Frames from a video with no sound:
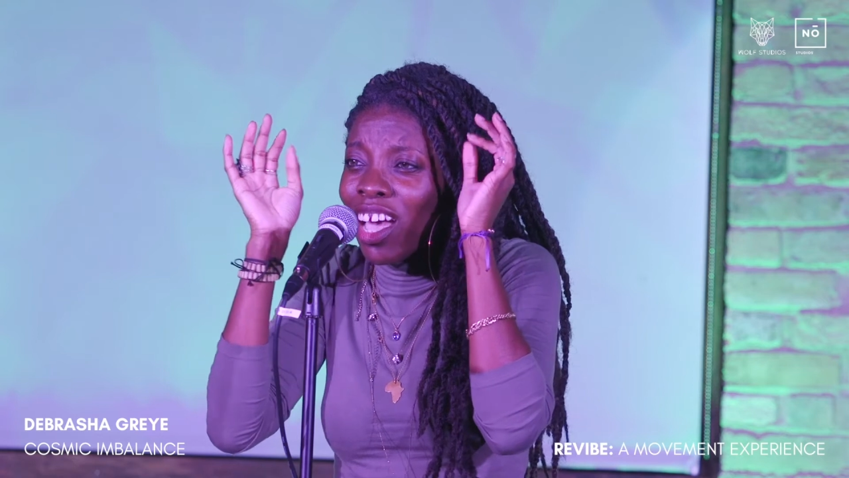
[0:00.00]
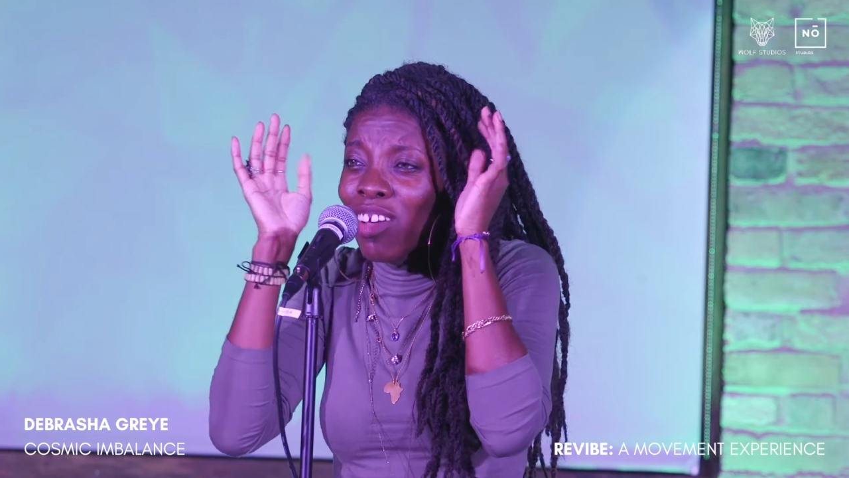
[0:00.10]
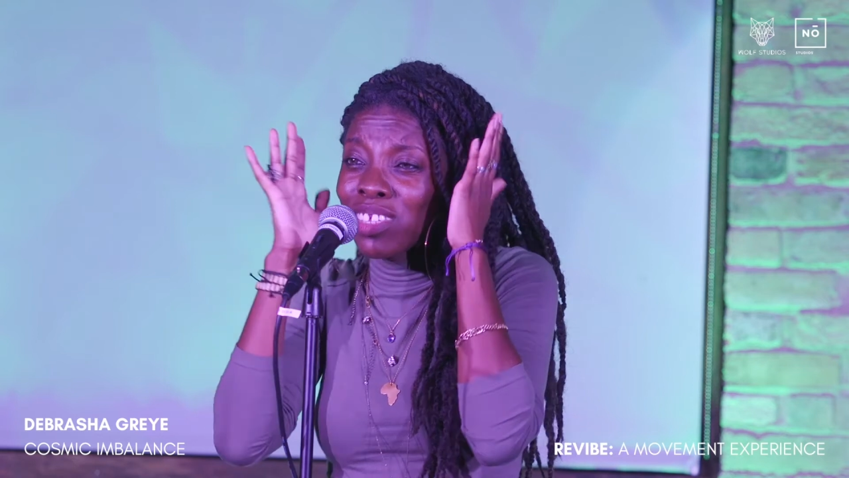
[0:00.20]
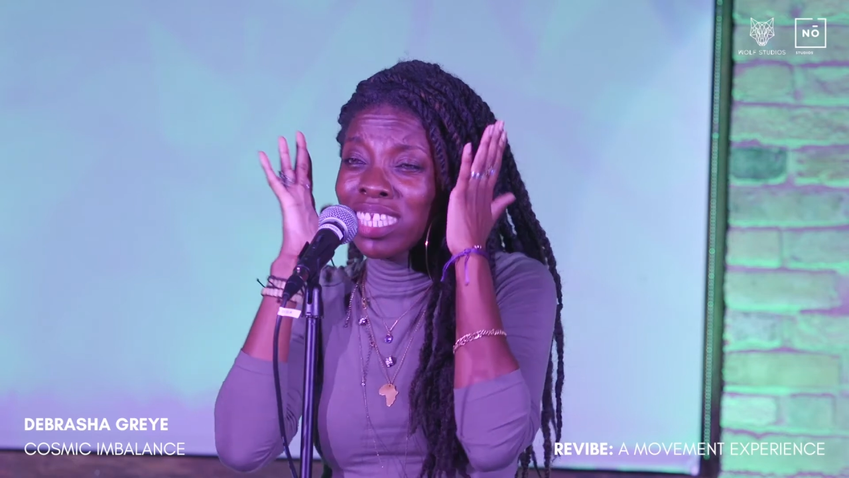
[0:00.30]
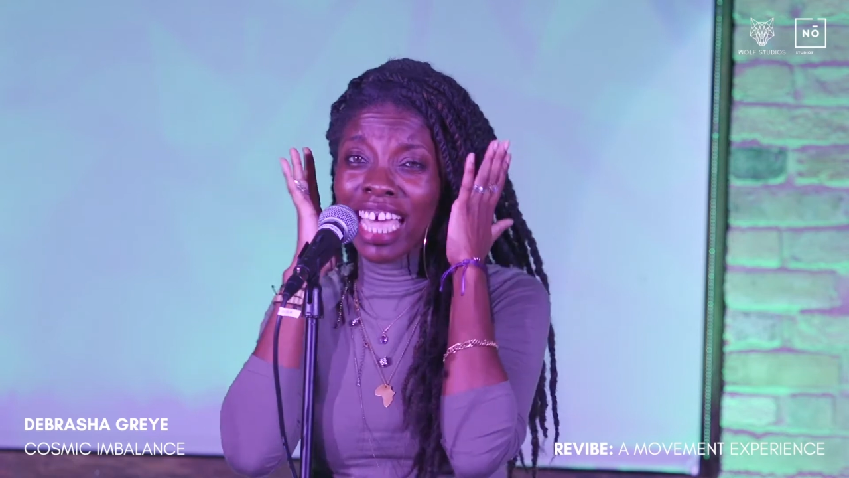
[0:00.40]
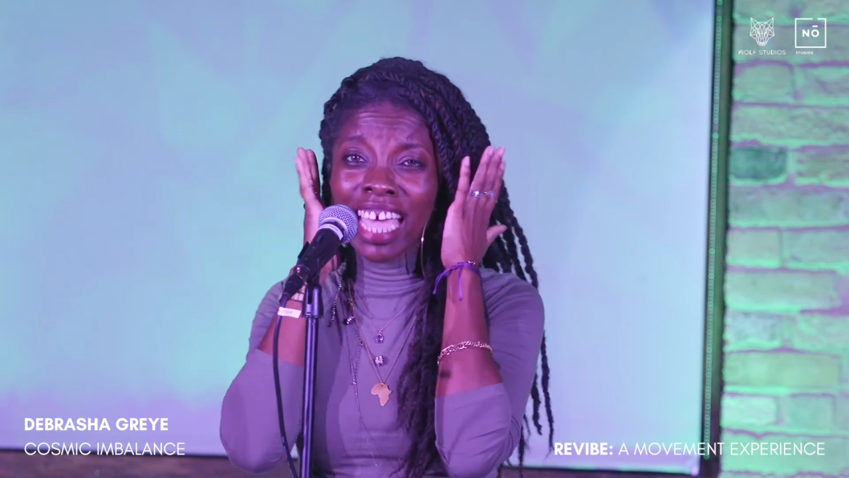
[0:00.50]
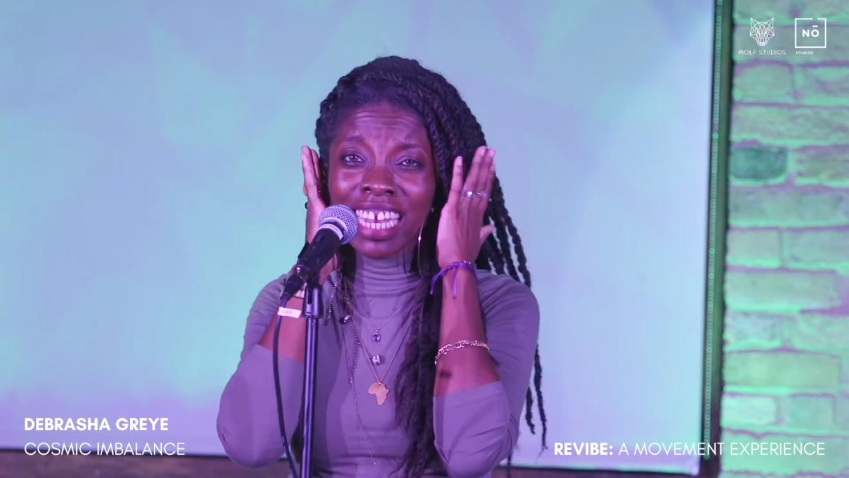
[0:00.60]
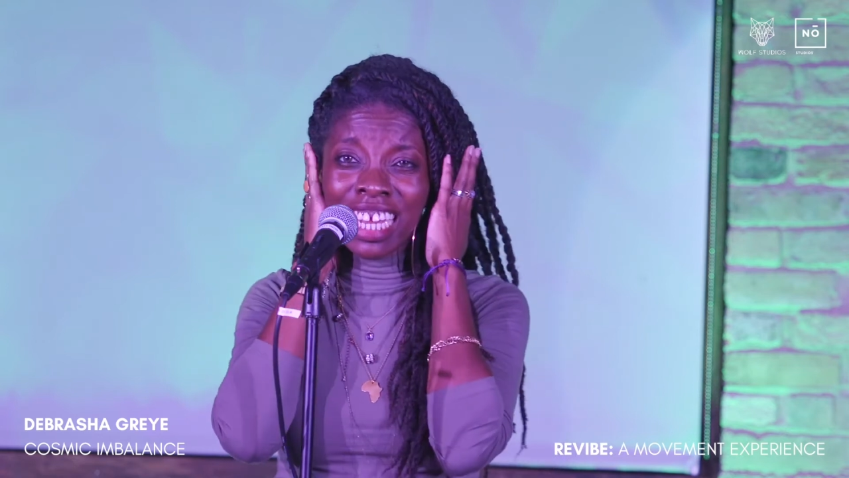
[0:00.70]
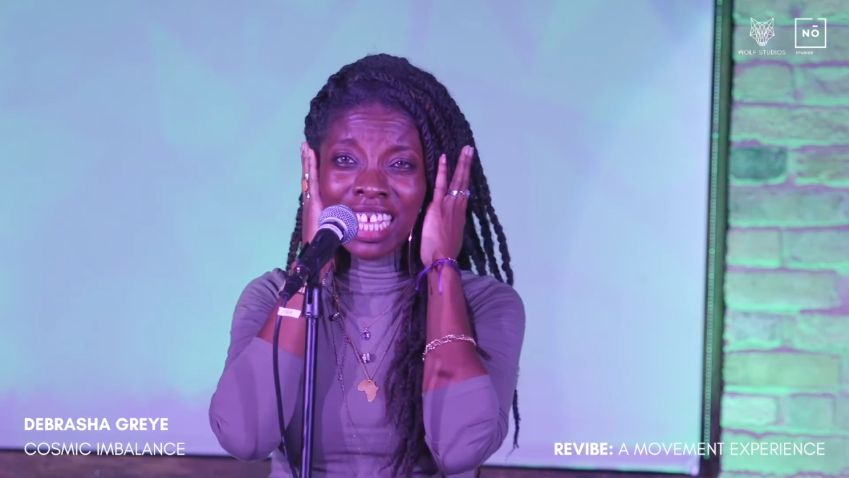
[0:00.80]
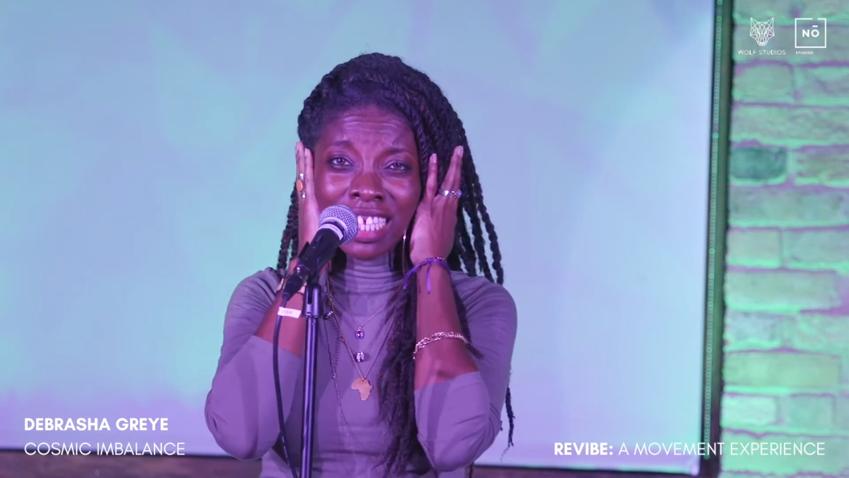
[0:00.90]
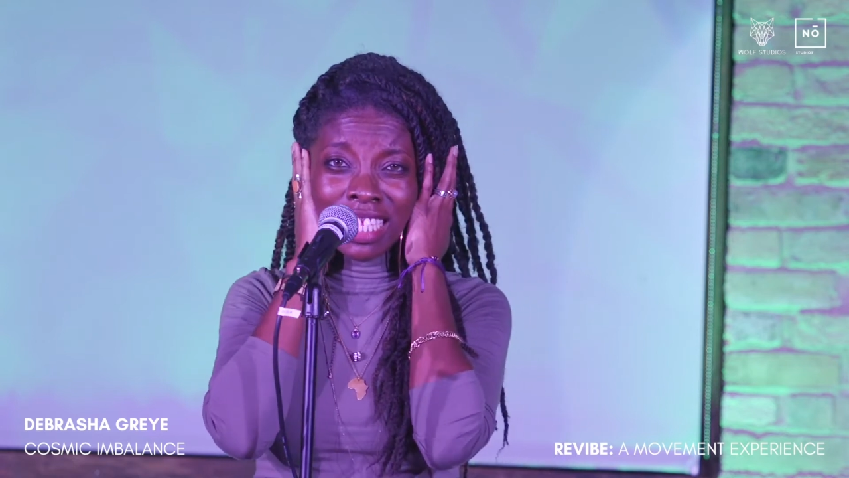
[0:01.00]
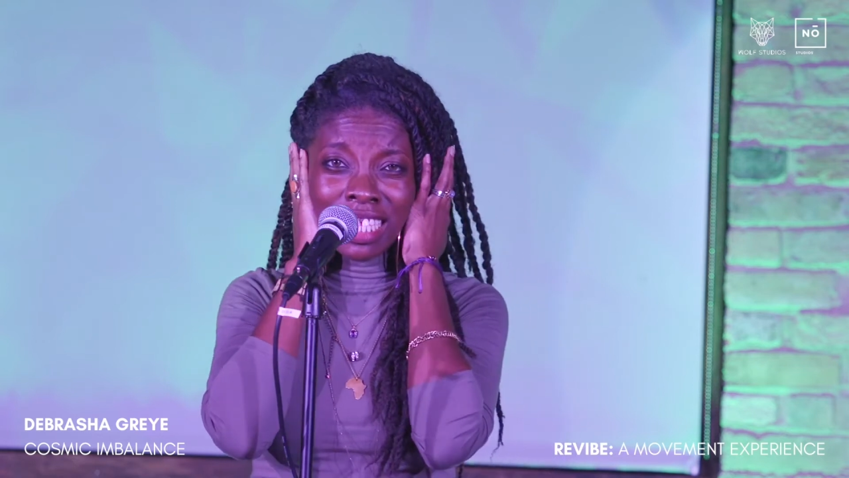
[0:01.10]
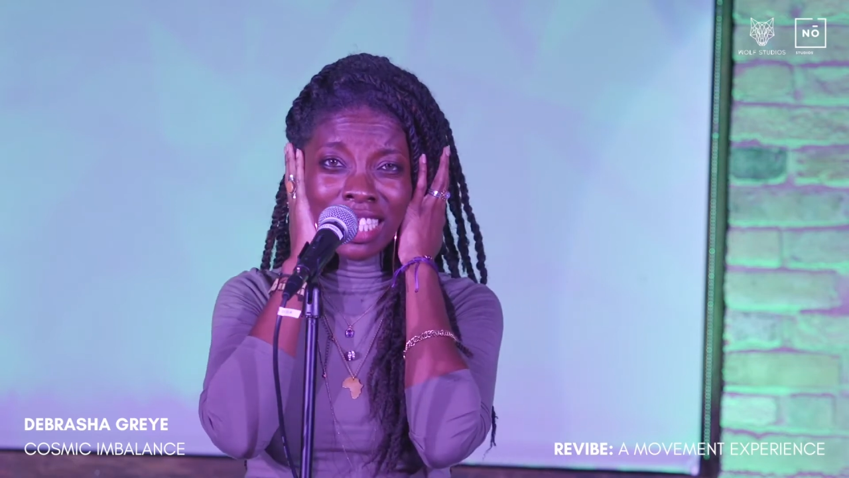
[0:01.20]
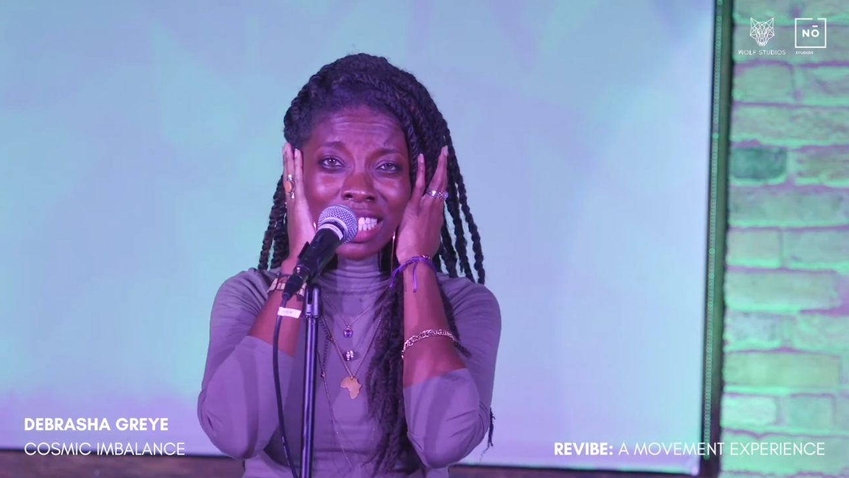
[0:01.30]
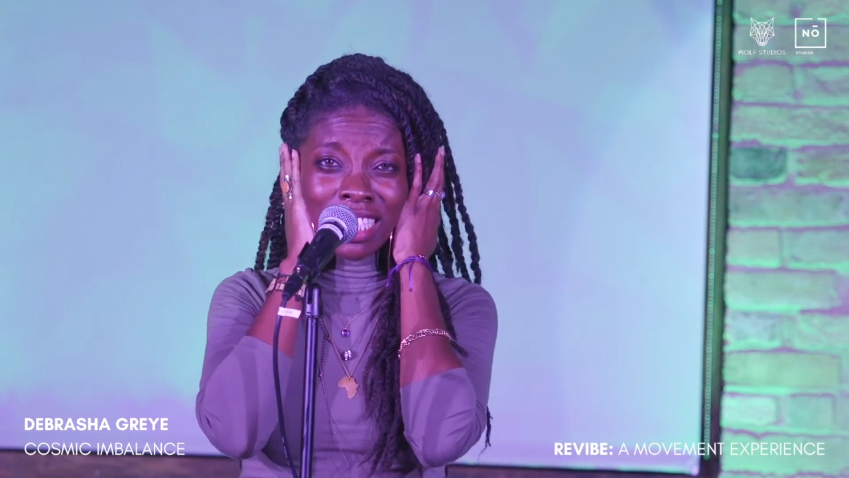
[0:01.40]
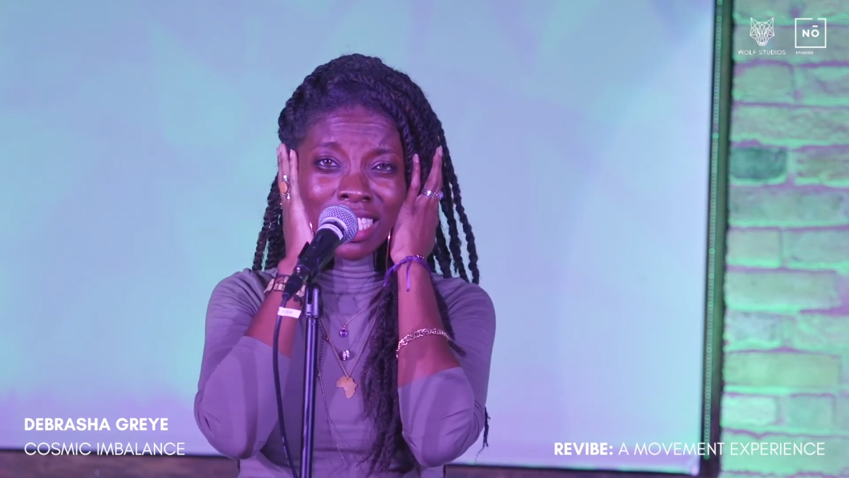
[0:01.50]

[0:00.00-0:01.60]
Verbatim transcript: of sadness.